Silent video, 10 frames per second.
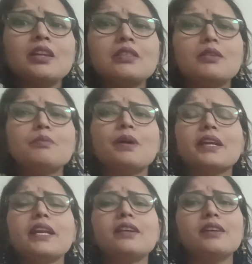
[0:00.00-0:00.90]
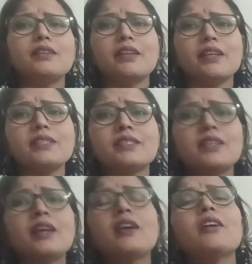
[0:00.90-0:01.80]
the bucket contains
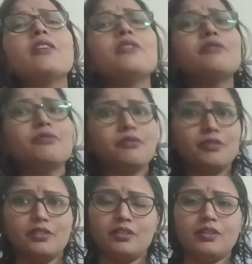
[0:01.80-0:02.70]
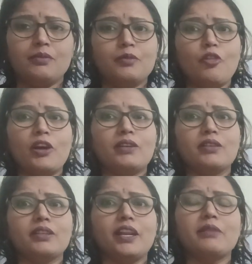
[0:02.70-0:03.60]

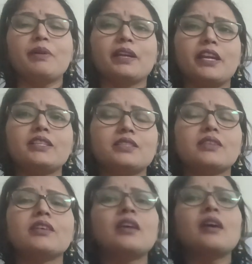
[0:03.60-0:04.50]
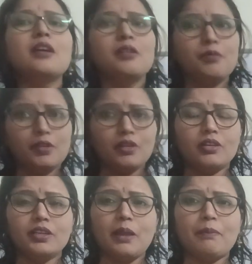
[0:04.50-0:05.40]
water, that bucket's
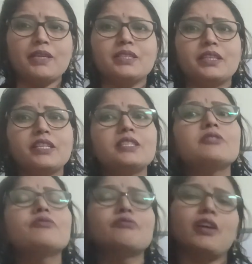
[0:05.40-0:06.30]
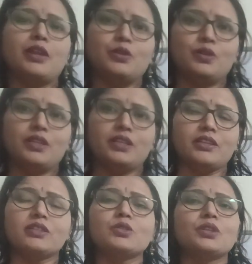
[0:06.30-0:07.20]
capacity is 5 liter.
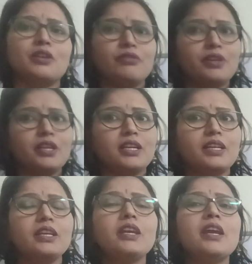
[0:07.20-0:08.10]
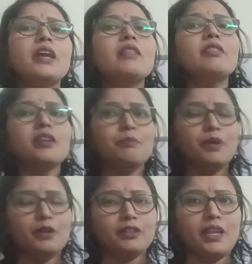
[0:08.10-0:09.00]
So definitely
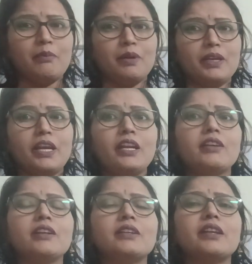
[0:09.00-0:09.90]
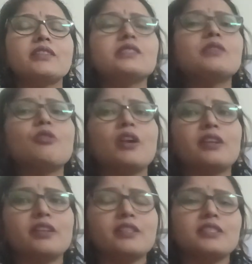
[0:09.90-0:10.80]
that bucket contains the
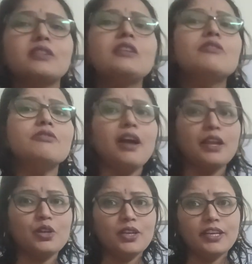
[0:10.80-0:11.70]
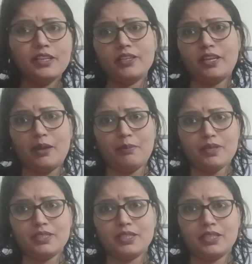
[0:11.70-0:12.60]
water as a 5 liter
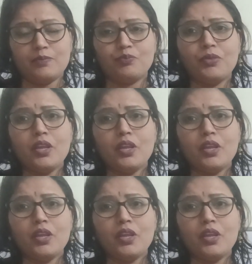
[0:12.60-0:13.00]
capacity.